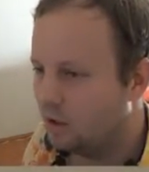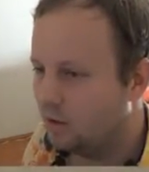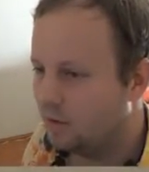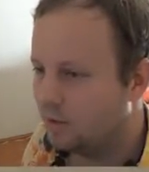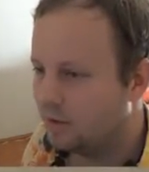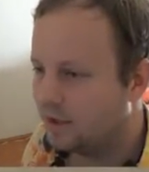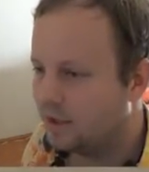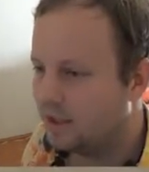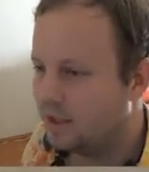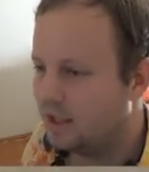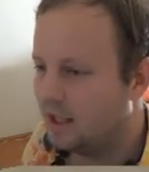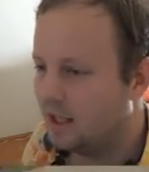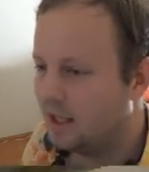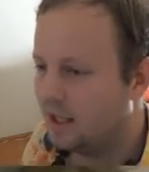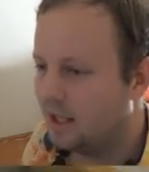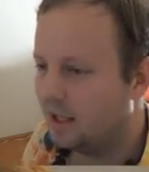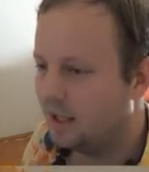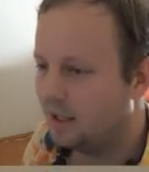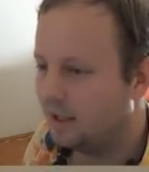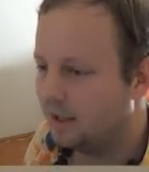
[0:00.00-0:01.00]

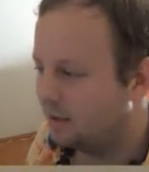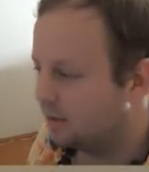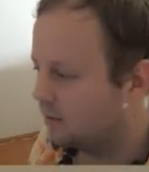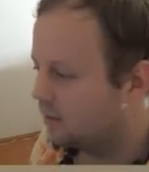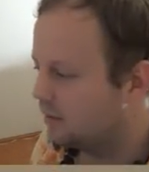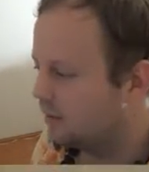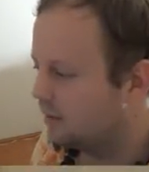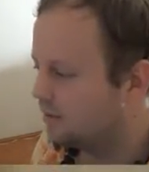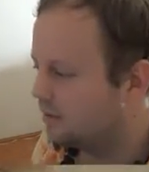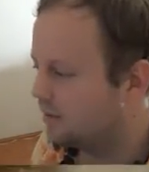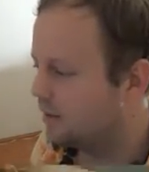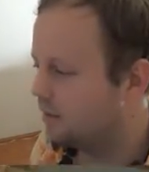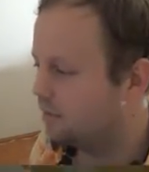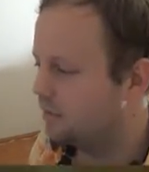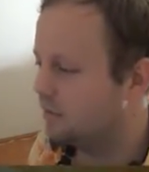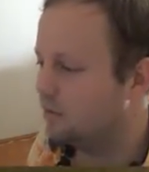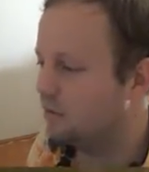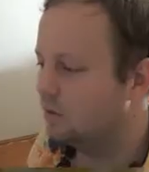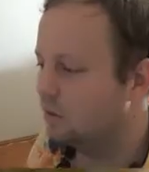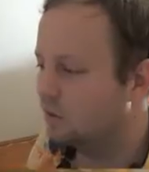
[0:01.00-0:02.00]
Okay, let's
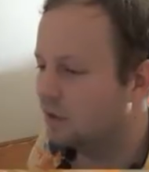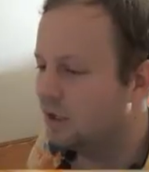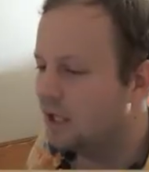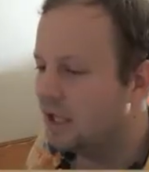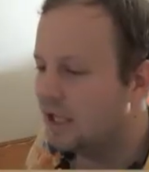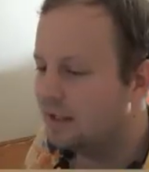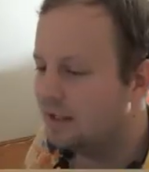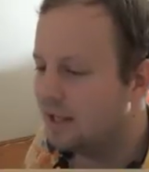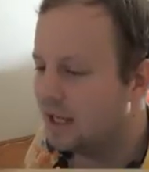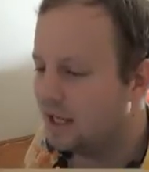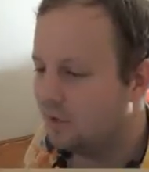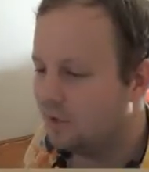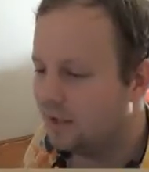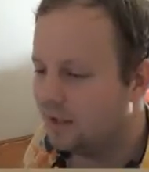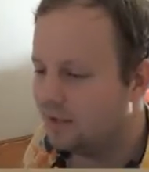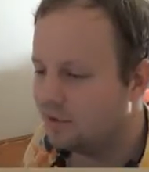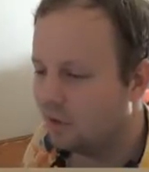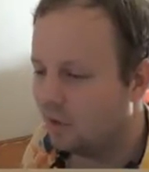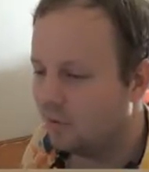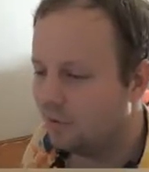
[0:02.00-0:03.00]
have a look. Now,
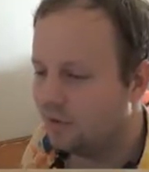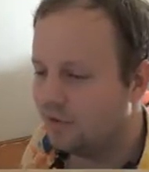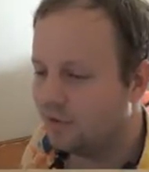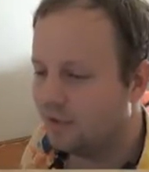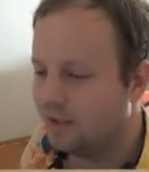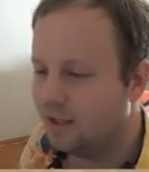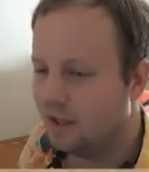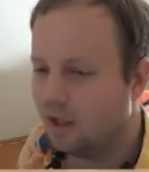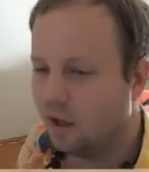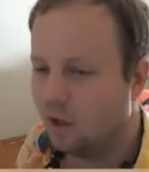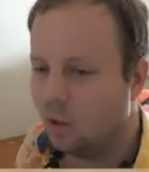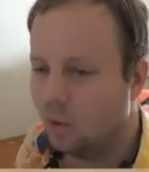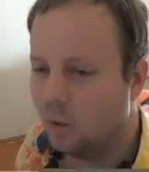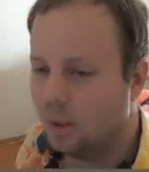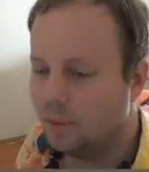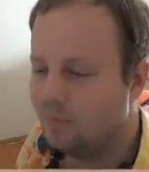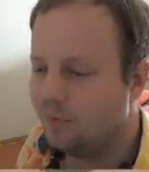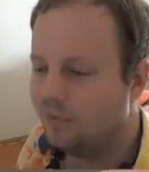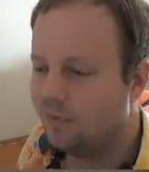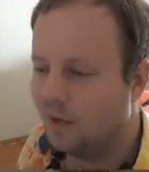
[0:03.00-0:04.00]
there's obviously a whole
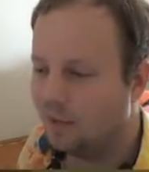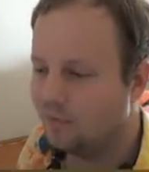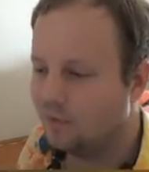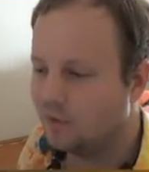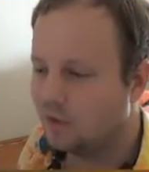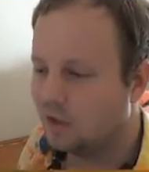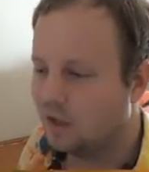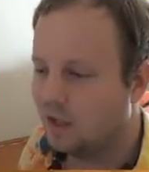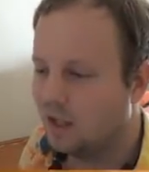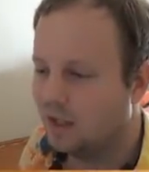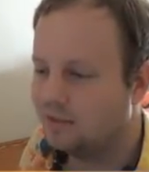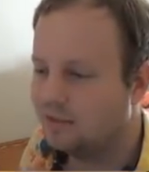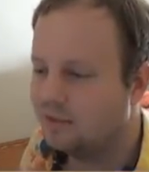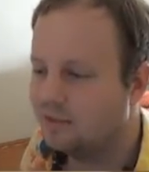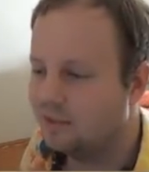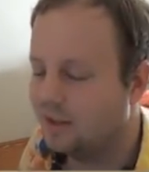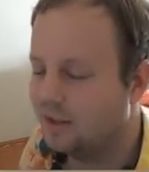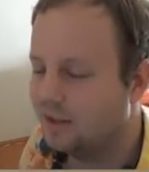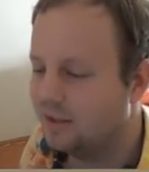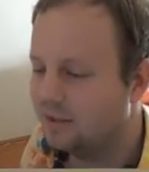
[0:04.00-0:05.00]
heap of the other
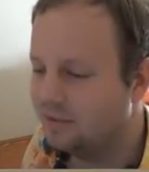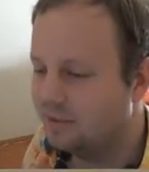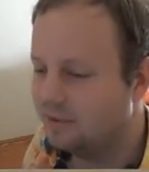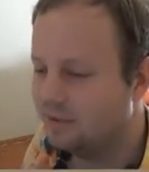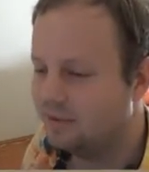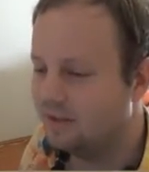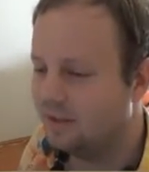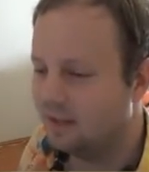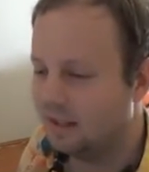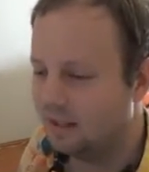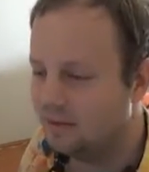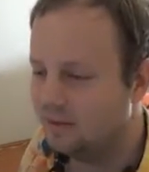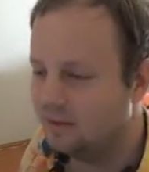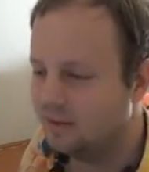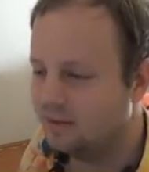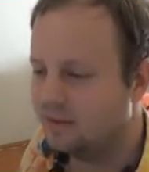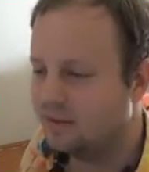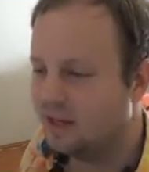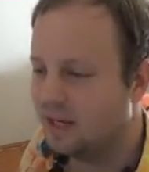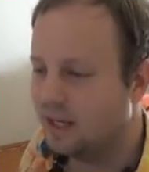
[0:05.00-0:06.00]
classes that exist in
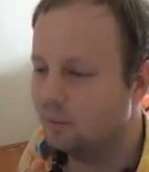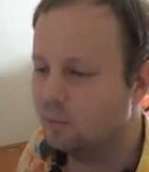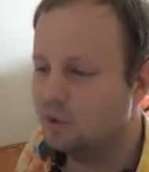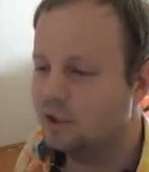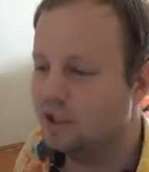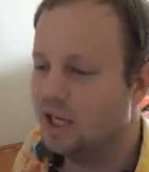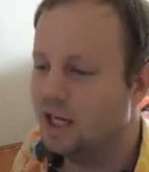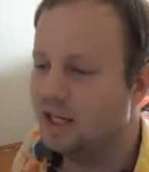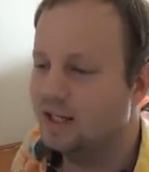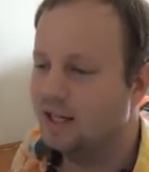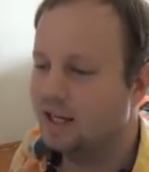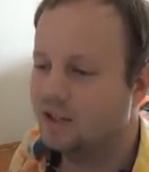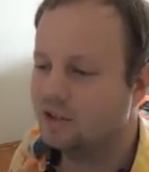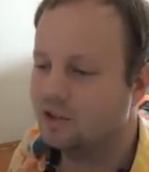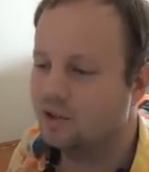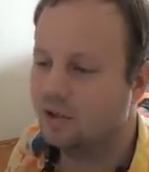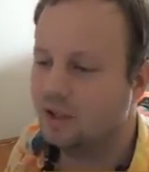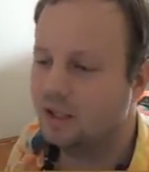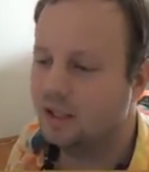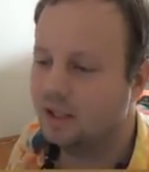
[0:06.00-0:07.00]
this game which aren't
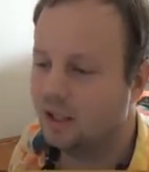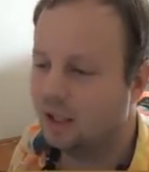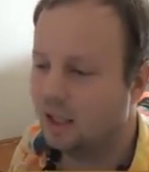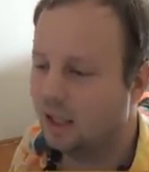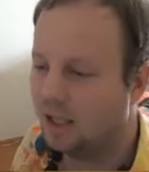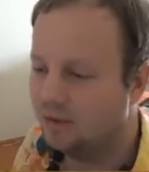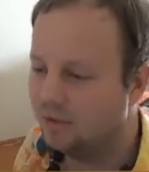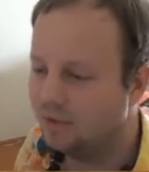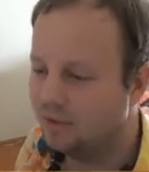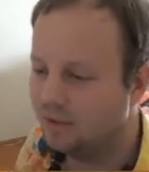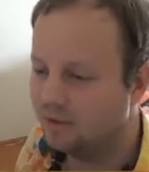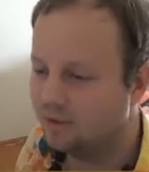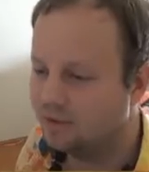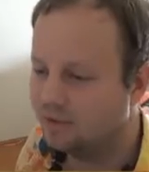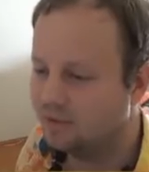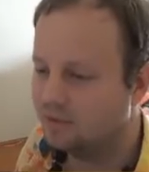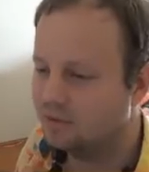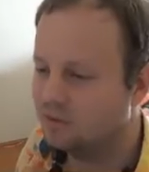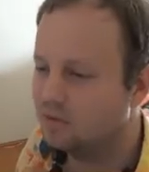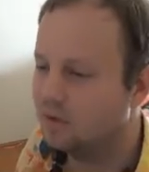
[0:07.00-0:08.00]
actually in
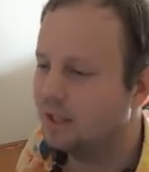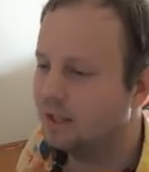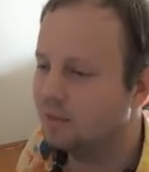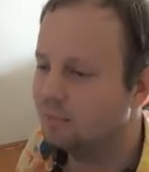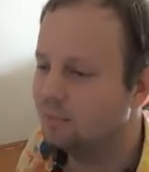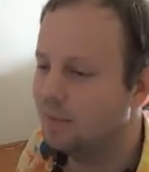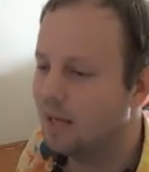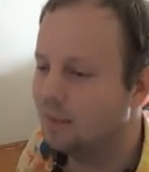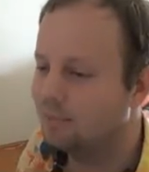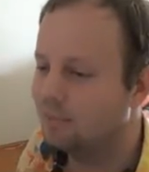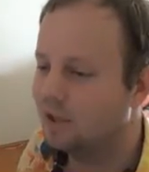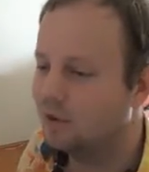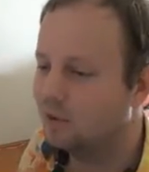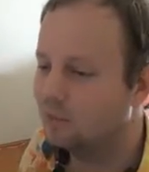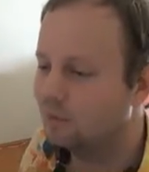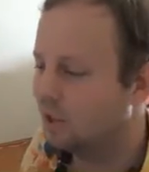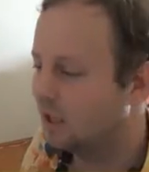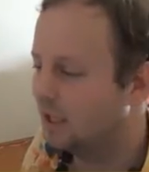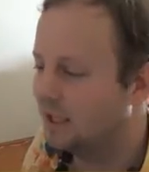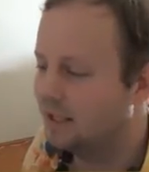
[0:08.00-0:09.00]
this like map that
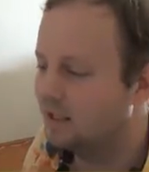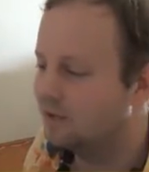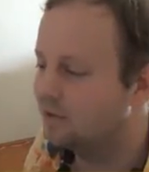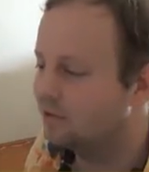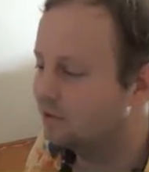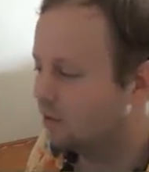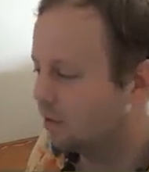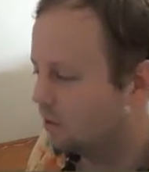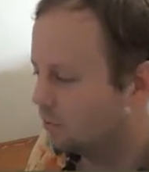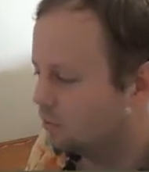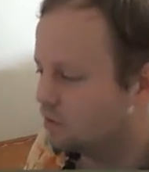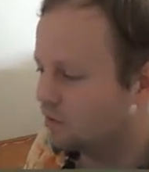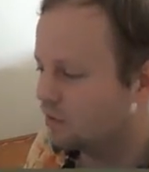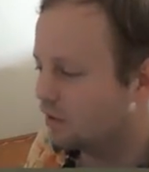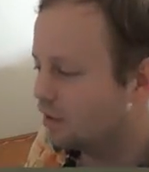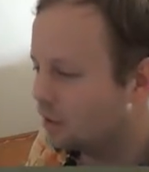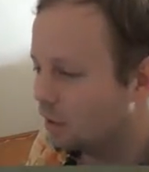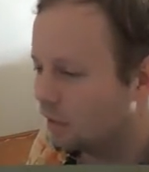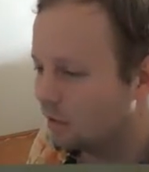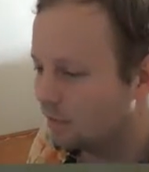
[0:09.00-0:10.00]
I'm playing in. So I'm
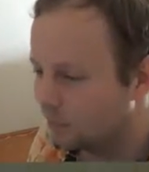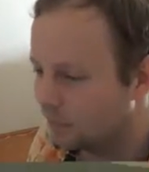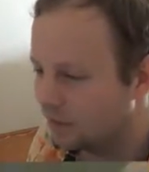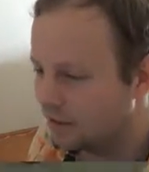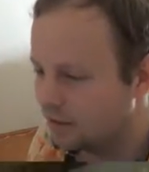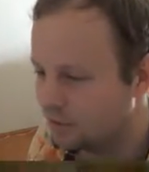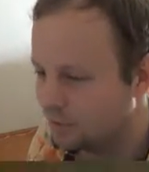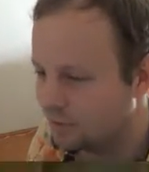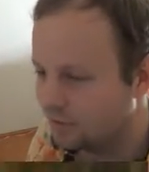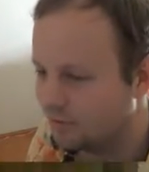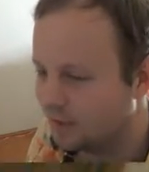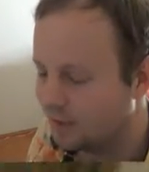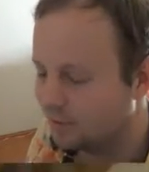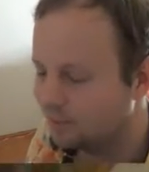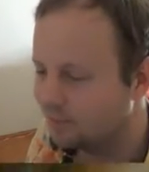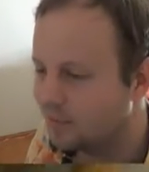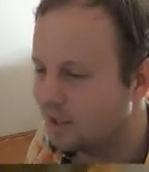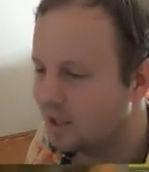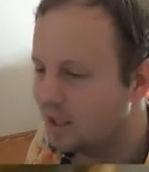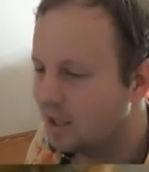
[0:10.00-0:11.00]
just going to go for each one of
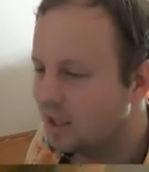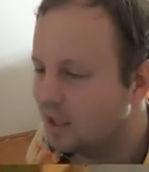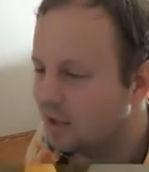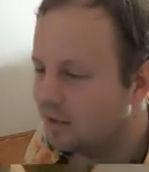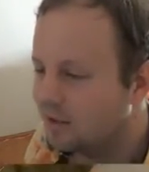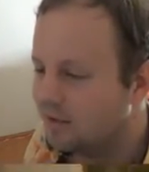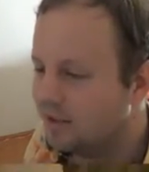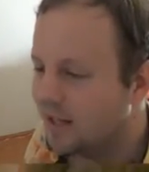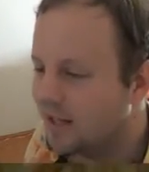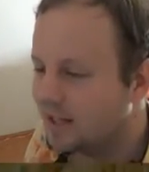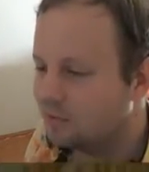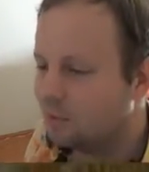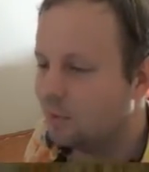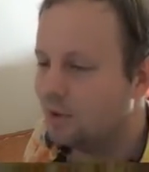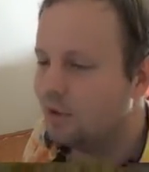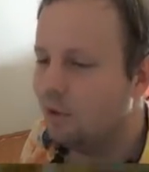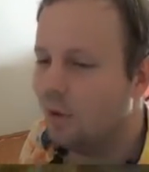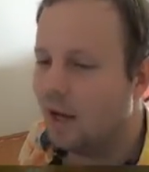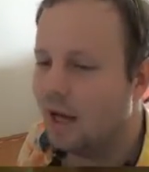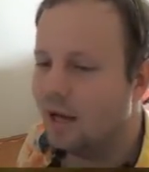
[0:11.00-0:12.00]
them. The next
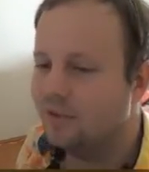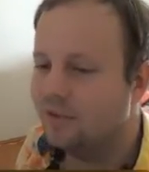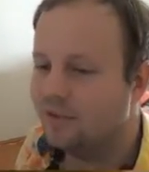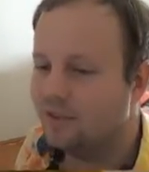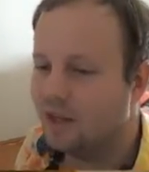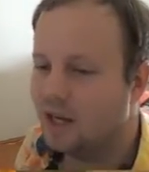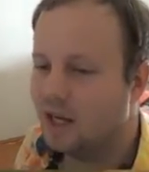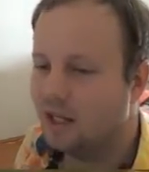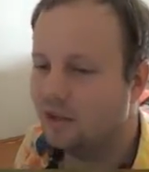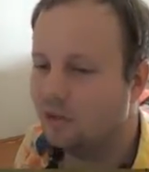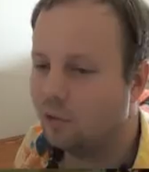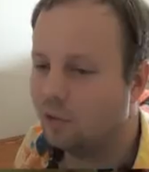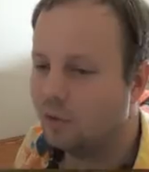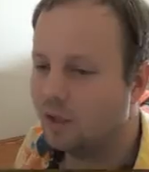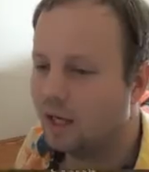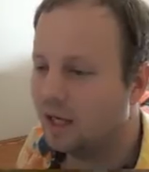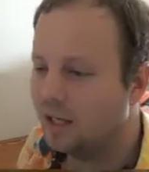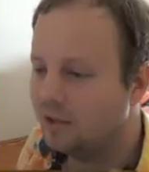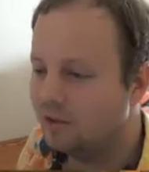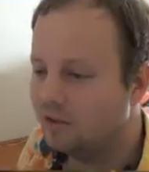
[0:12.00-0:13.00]
one you have is a hunter,
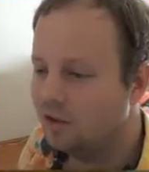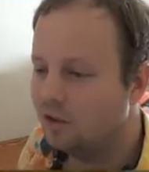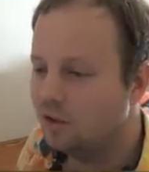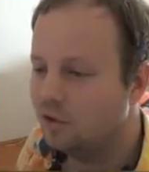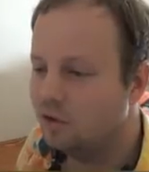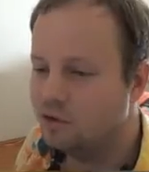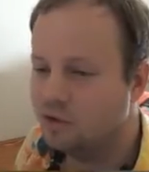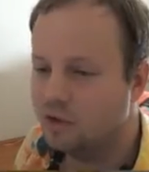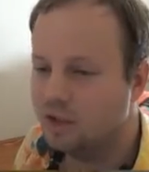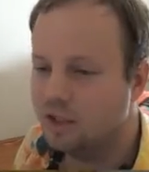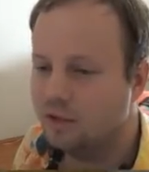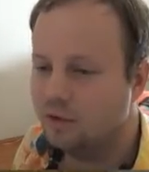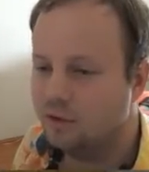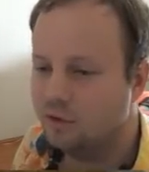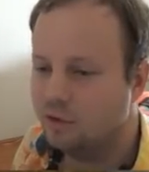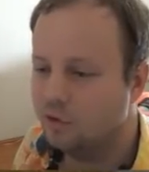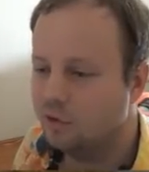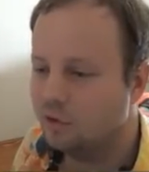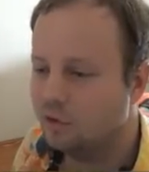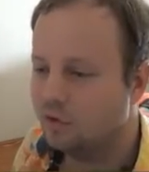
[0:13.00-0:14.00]
and a hunter usually
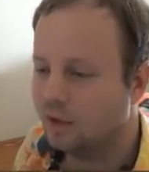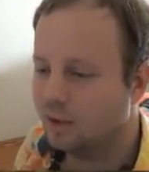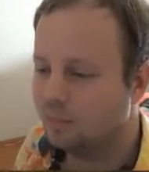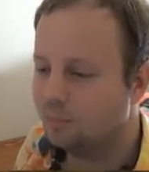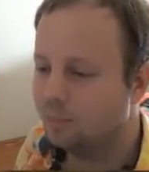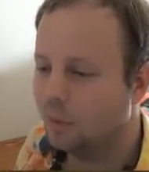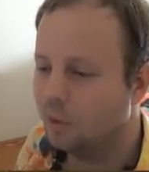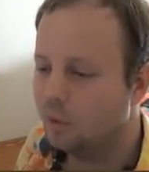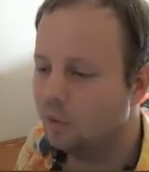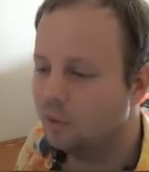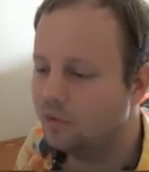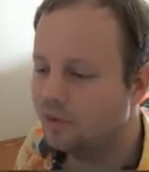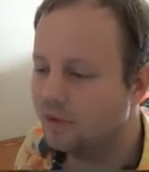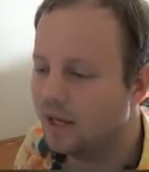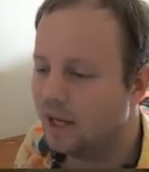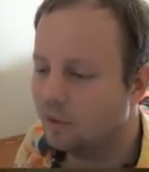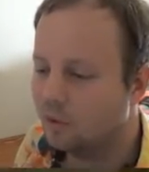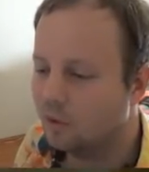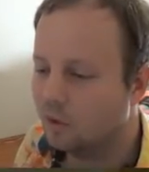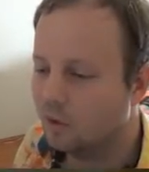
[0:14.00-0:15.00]
uses like bows
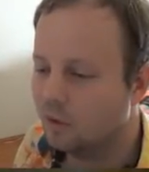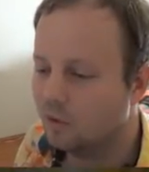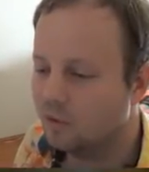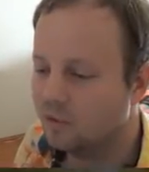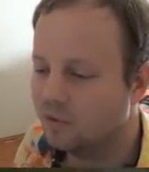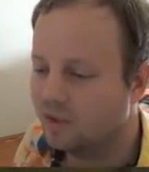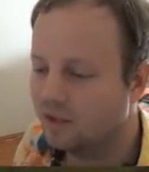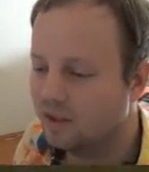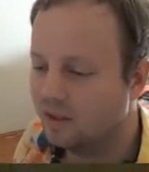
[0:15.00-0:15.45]
and arrows